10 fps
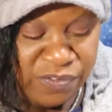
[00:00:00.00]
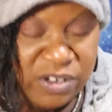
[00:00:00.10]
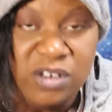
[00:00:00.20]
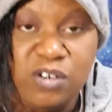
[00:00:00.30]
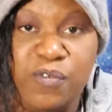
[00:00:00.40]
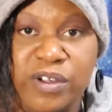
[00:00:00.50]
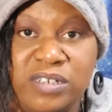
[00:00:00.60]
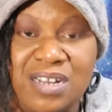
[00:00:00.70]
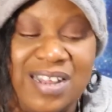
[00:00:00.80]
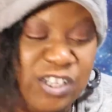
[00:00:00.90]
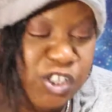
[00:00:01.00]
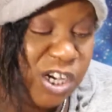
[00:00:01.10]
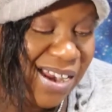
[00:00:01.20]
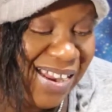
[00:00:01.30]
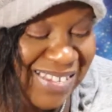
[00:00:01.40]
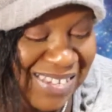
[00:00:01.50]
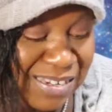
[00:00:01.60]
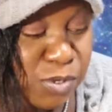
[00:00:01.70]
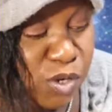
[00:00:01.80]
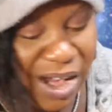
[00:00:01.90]
If you did, don't forget to like, share, and
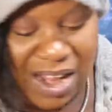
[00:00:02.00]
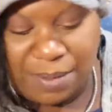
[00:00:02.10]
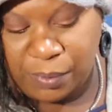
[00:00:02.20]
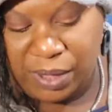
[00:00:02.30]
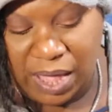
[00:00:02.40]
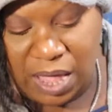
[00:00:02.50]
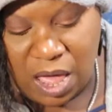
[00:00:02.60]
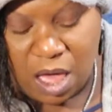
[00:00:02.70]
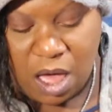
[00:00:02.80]
subscribe, okay?